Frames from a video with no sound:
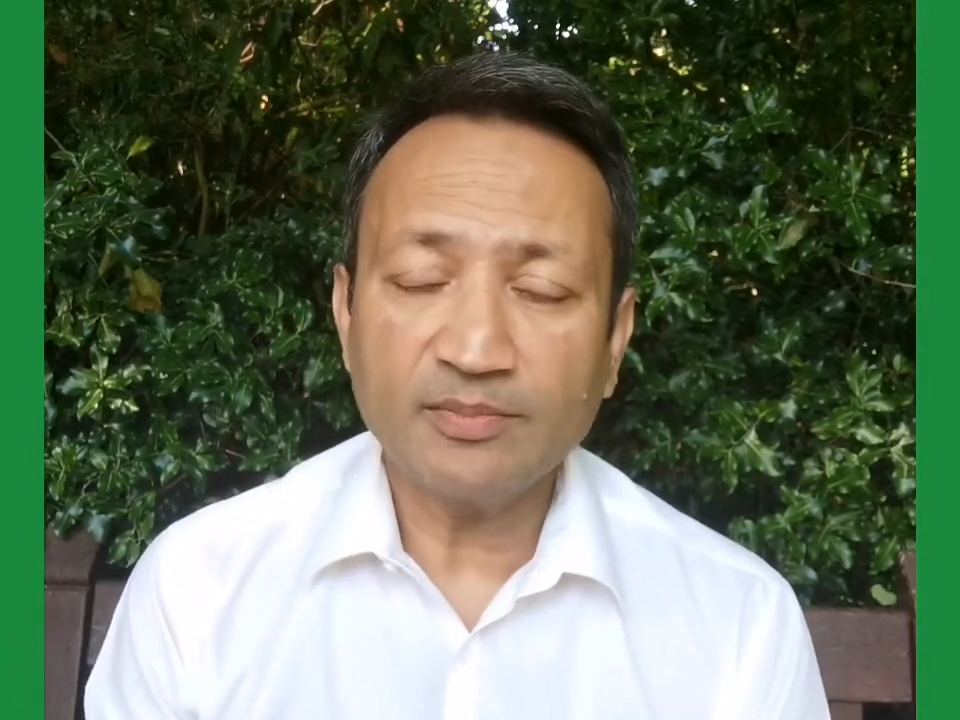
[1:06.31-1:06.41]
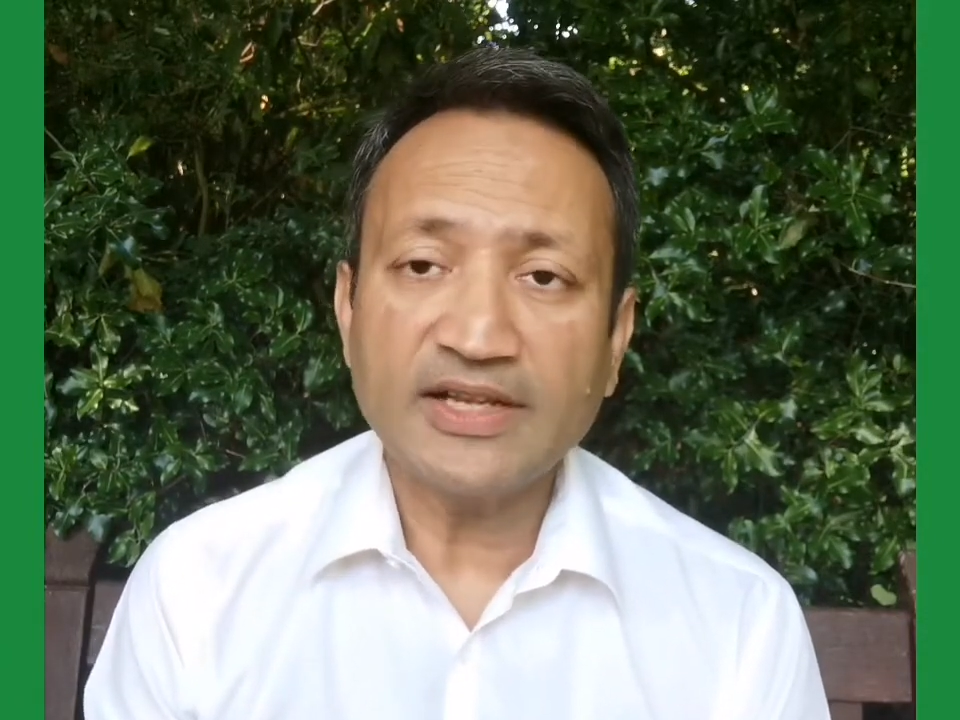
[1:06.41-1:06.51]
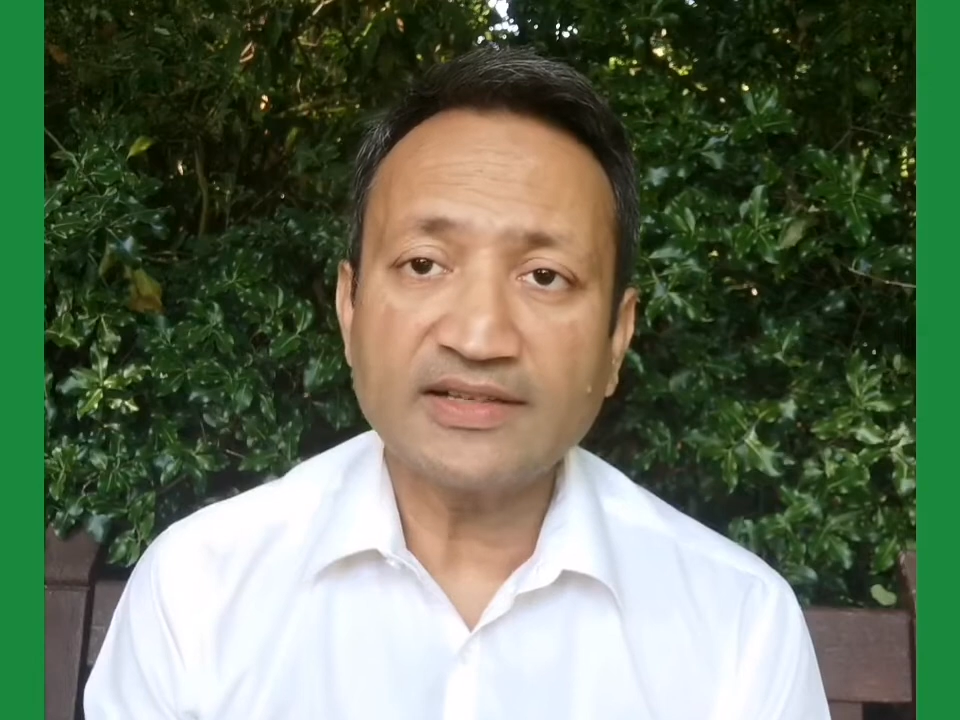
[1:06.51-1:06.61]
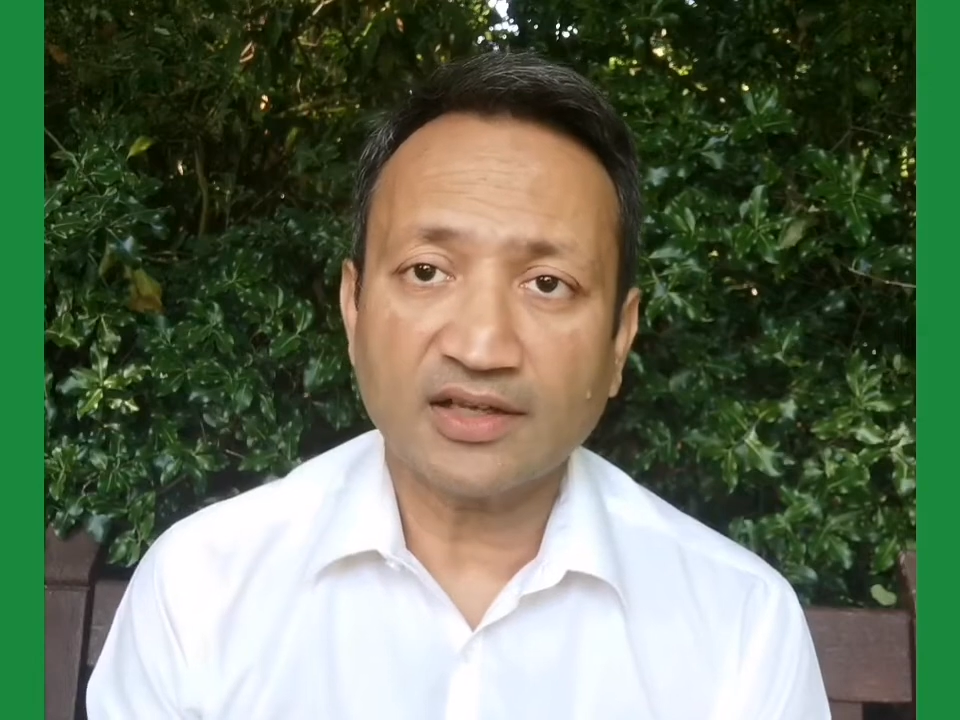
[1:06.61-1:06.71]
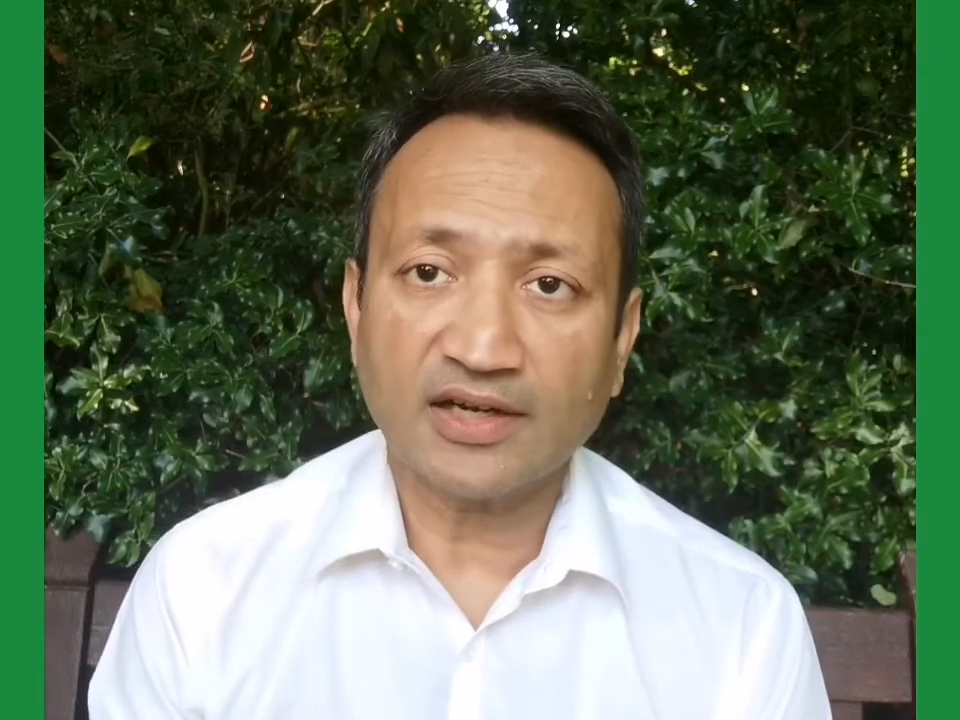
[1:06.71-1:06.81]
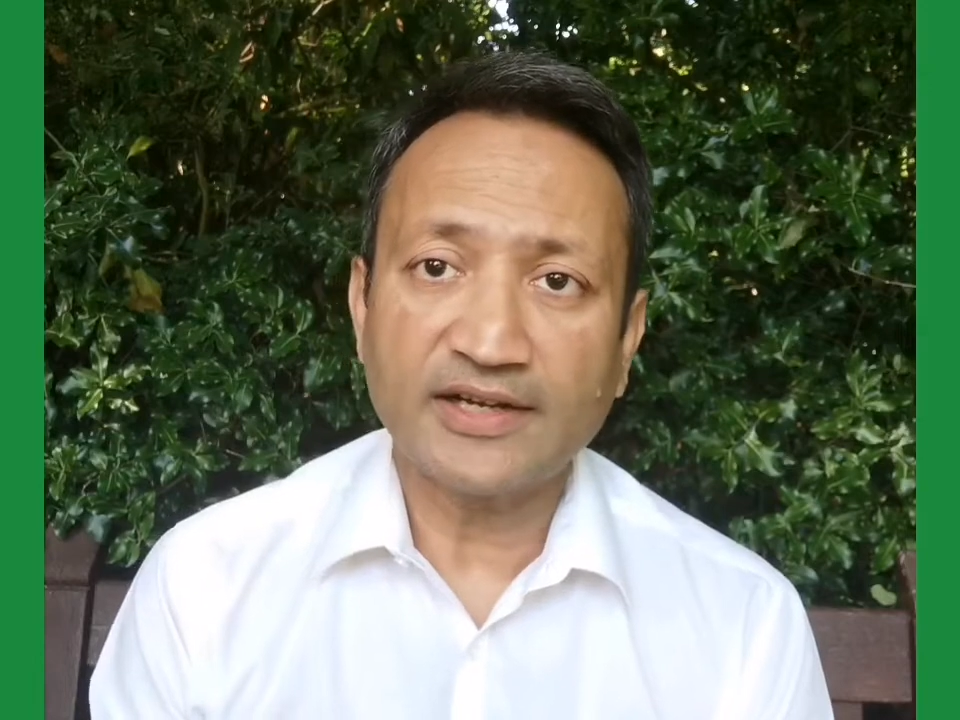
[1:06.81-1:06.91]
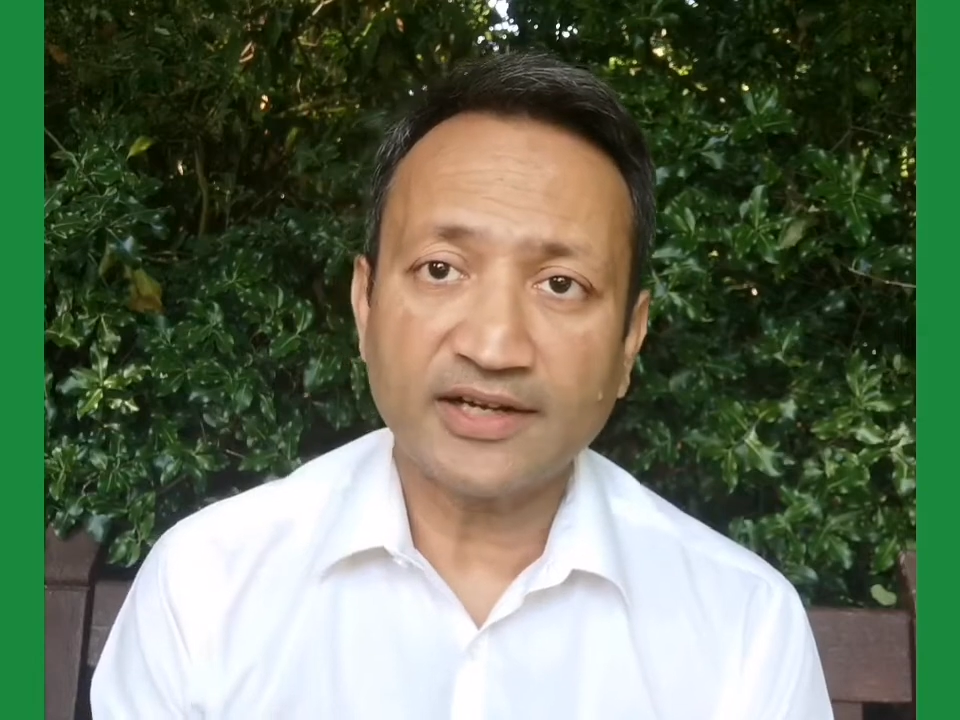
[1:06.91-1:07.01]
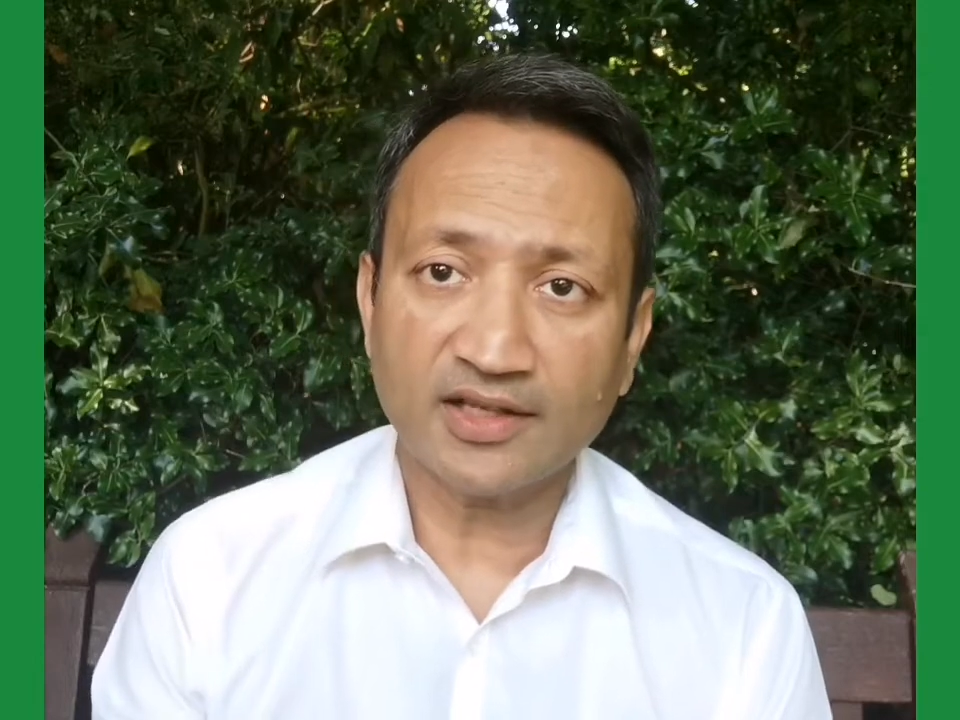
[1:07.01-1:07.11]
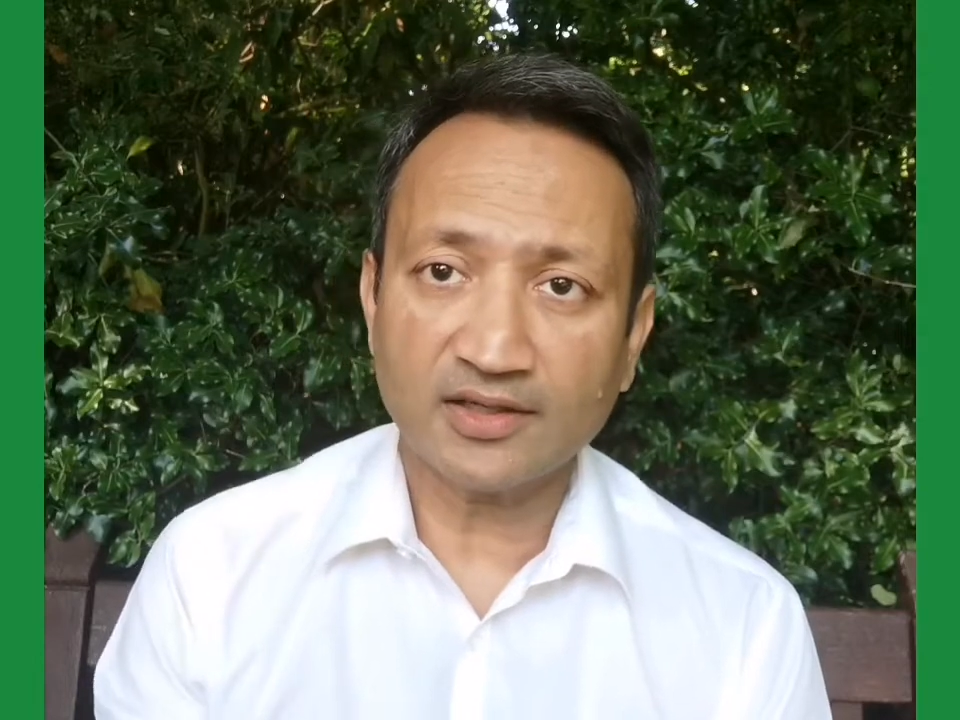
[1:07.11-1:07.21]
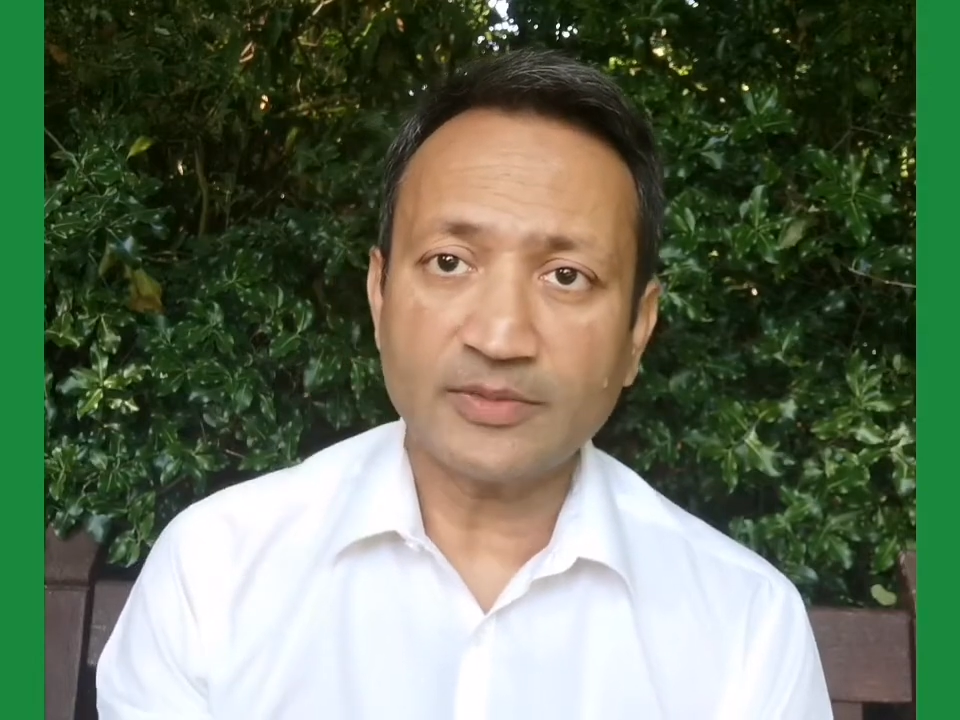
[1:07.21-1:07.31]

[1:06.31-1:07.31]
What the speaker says: please write it in the